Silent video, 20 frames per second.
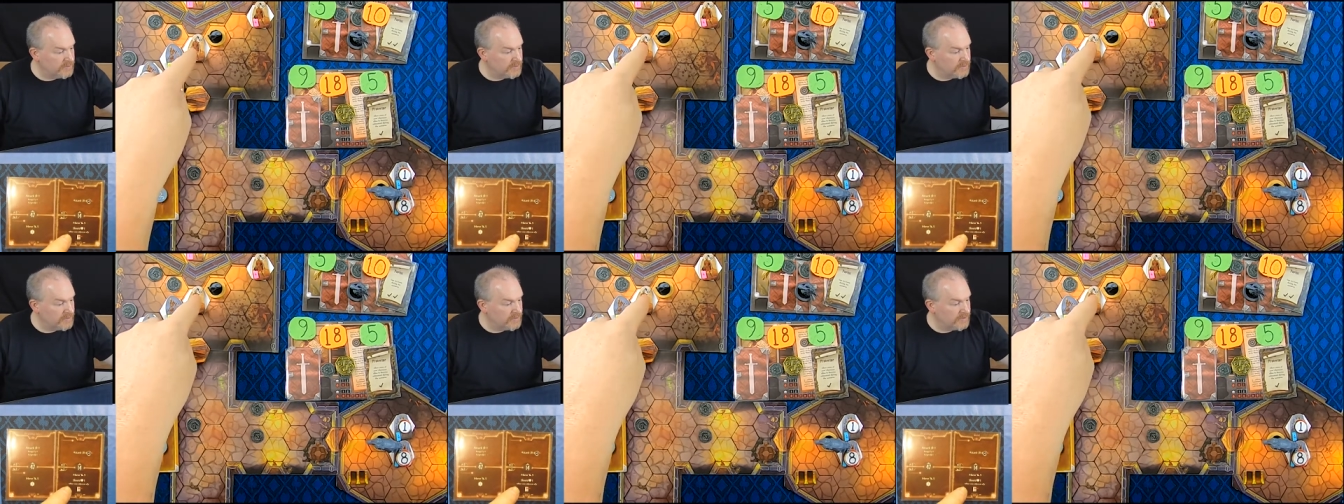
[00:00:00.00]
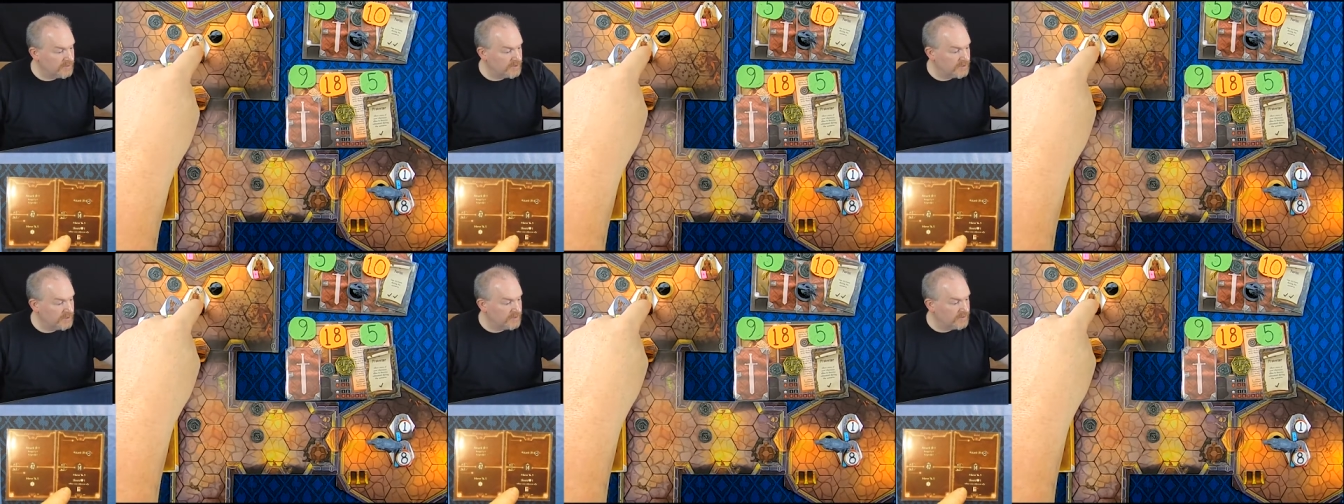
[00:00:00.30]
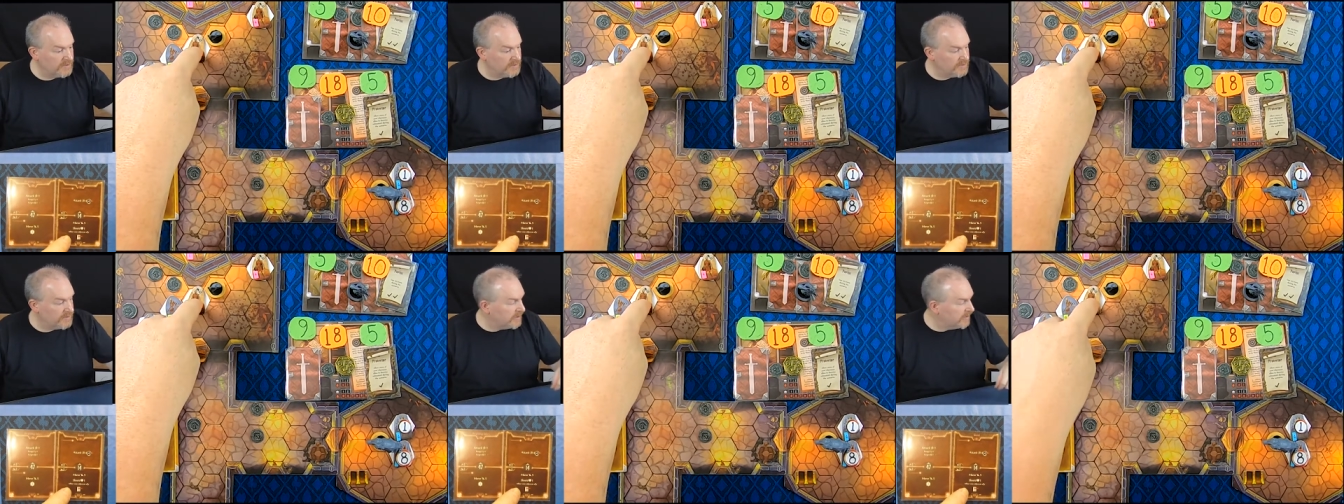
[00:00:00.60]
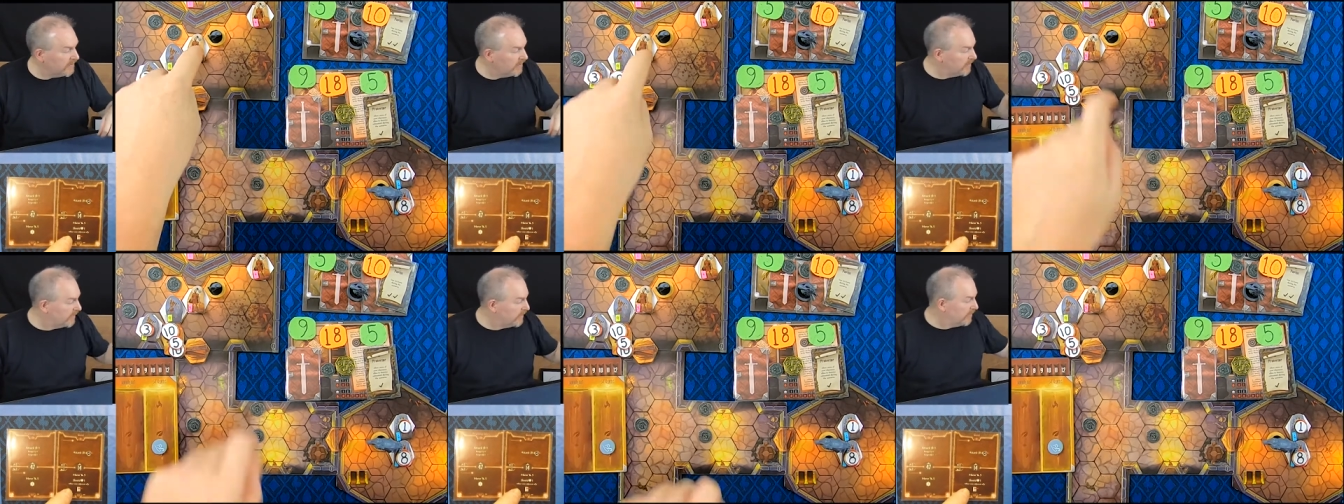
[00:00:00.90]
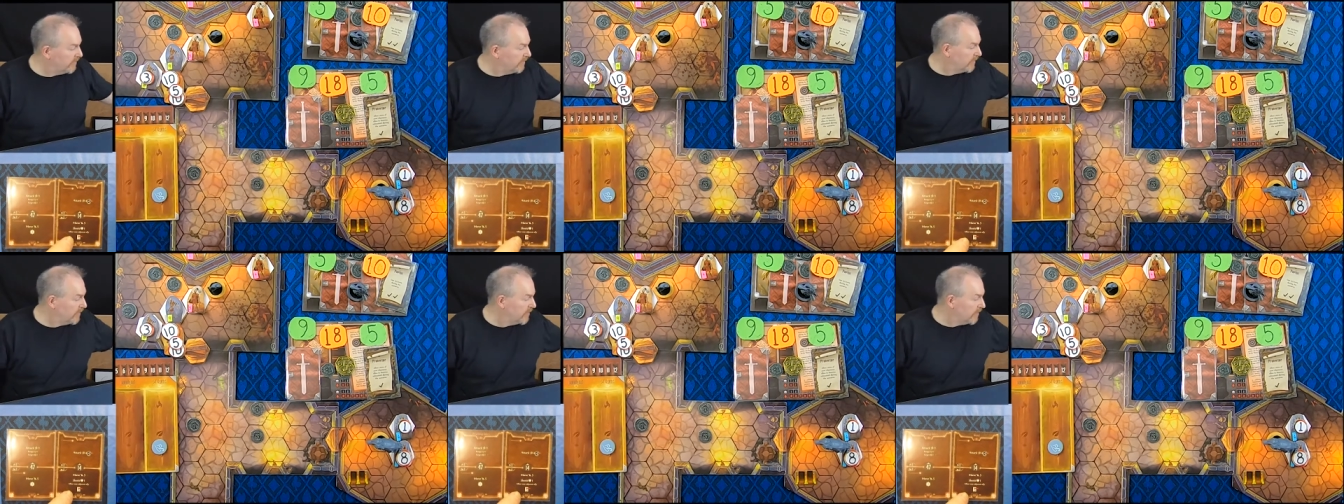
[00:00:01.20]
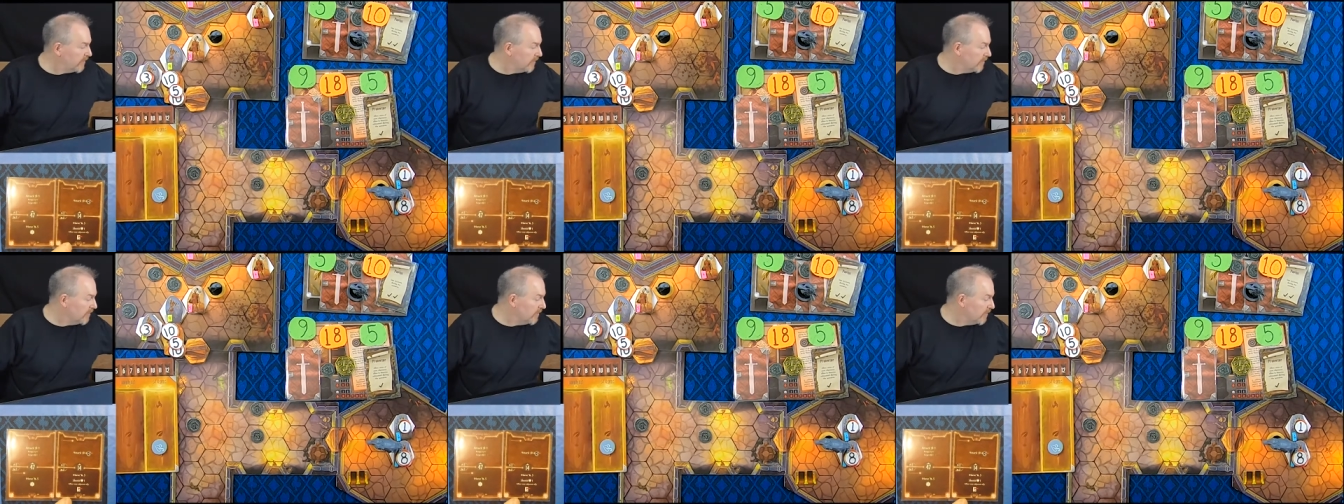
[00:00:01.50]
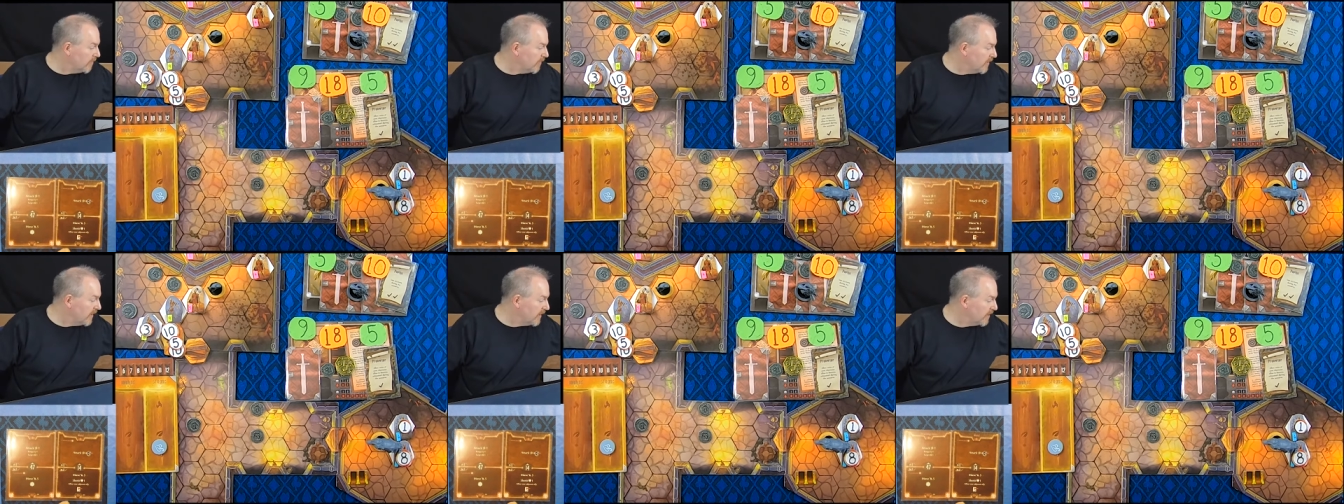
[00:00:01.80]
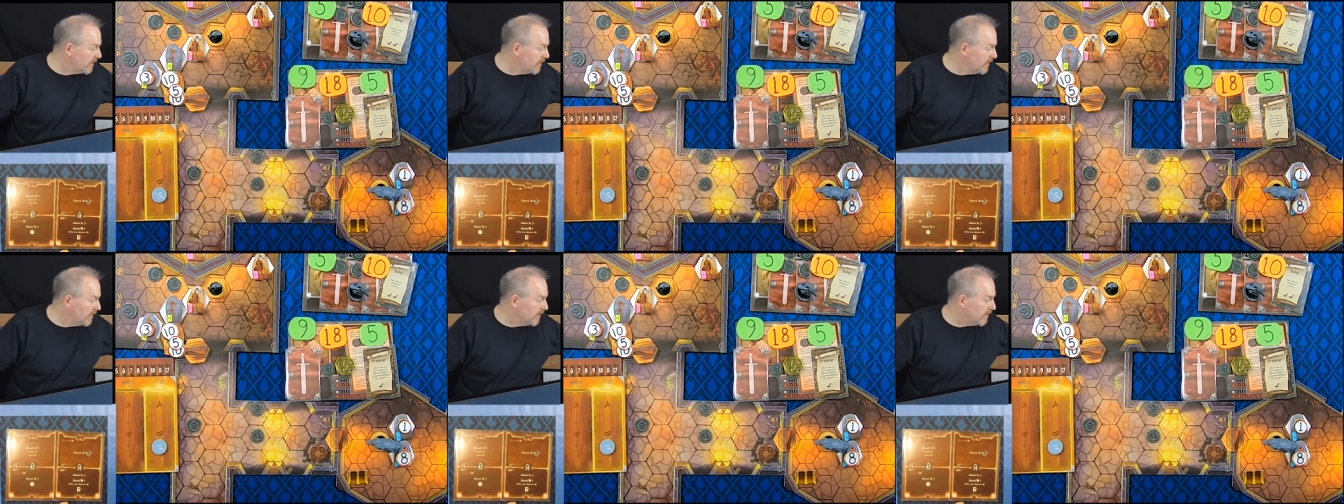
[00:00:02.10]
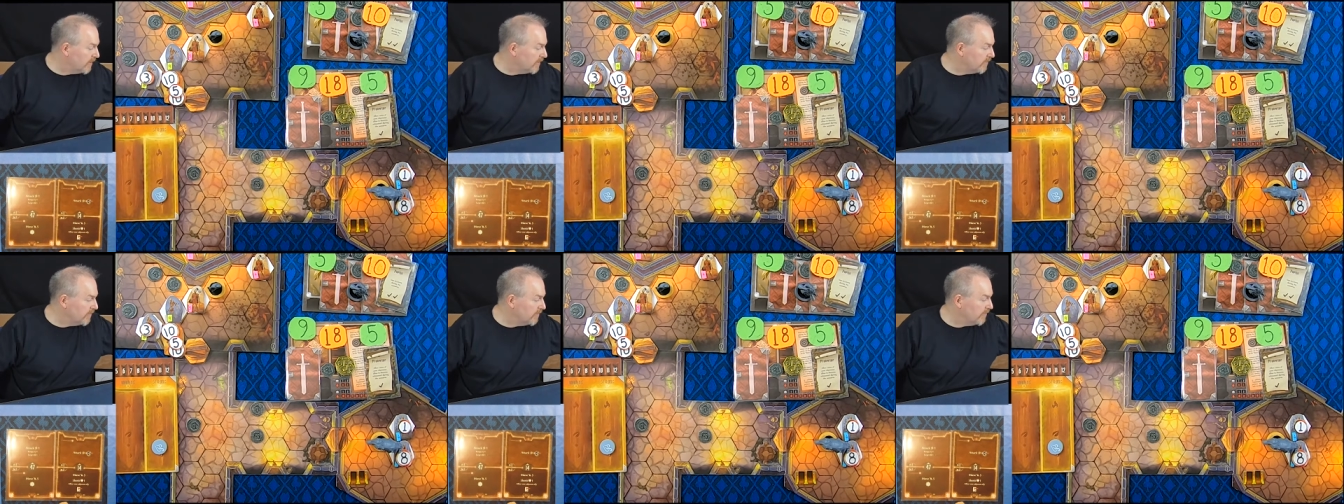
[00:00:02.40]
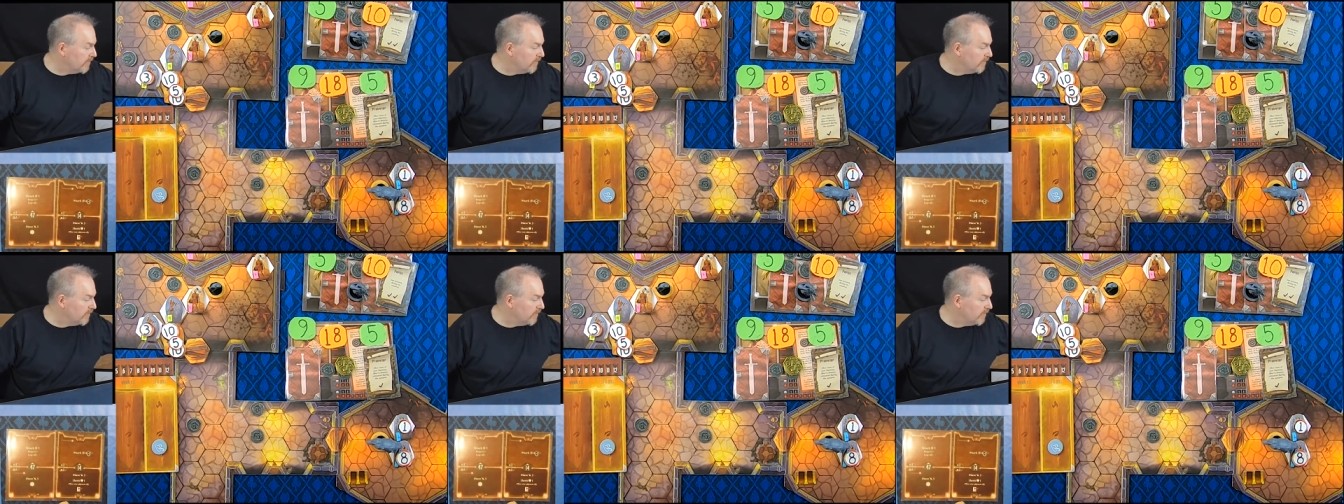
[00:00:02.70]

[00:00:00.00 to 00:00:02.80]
We're just going to shield her right there.